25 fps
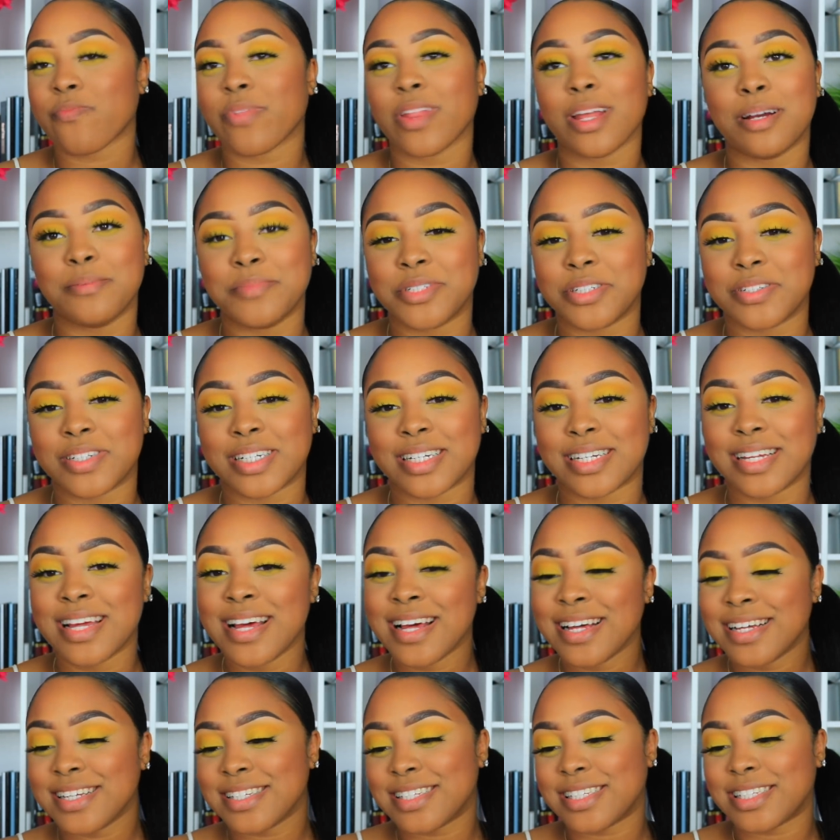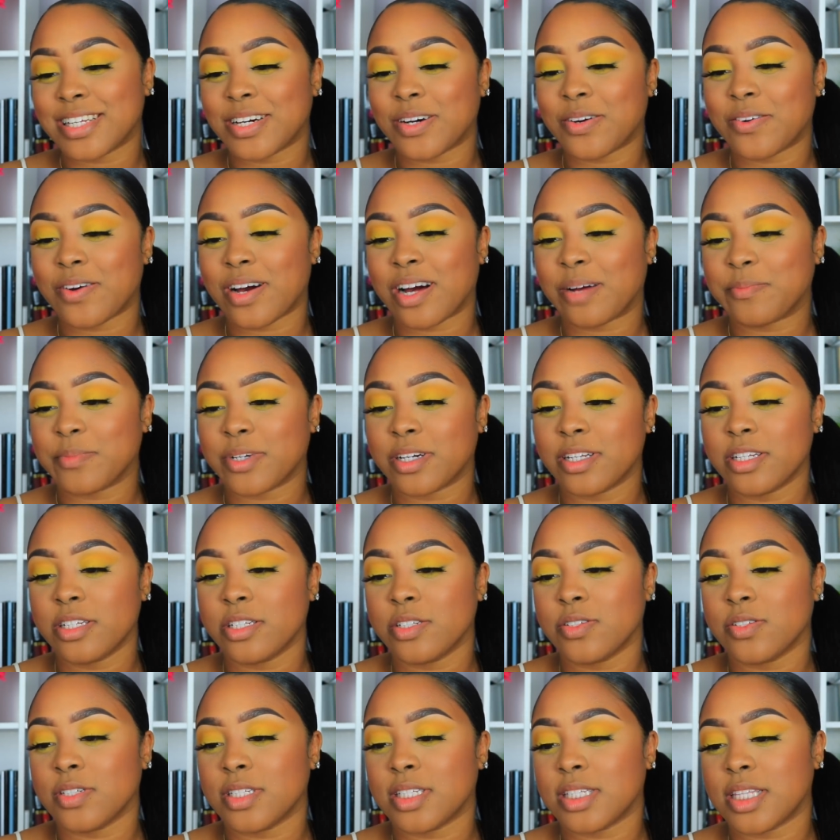I'm joking. So I'm going to
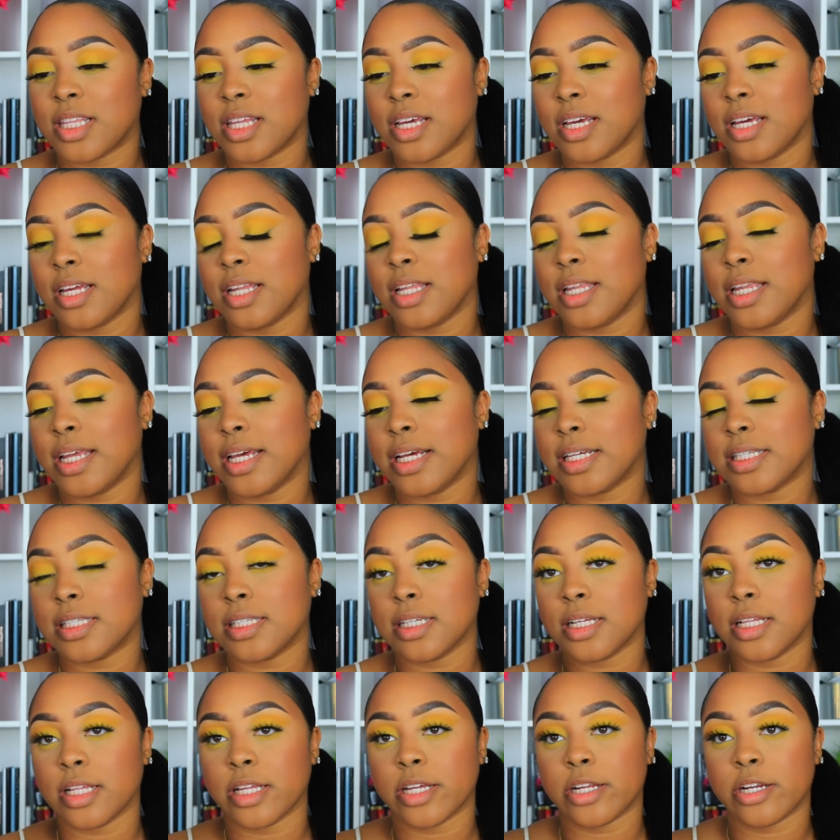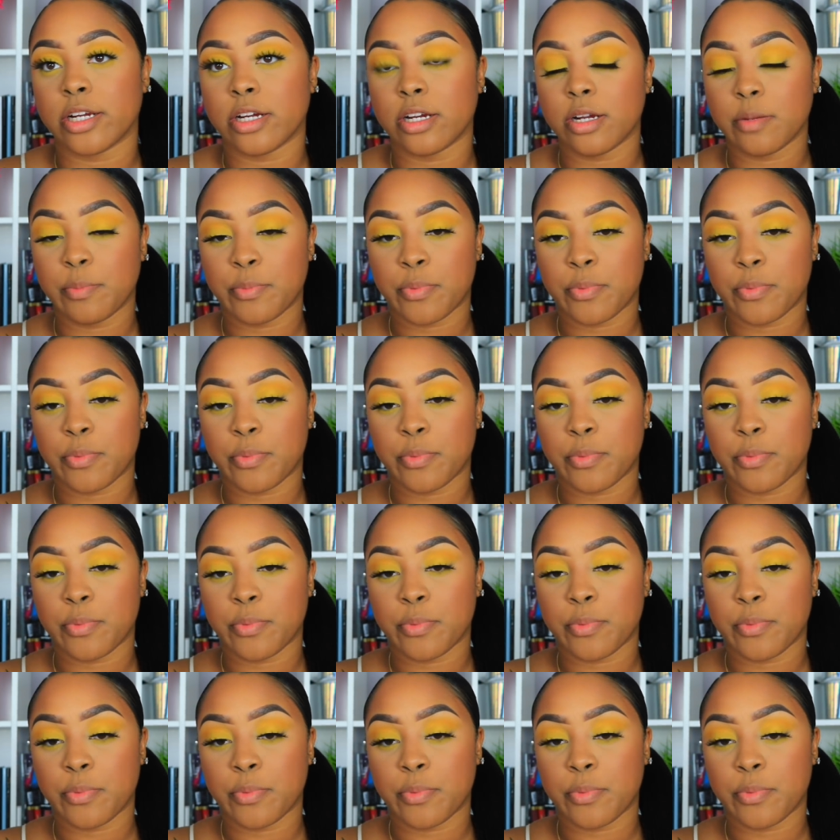use the NYX Glitter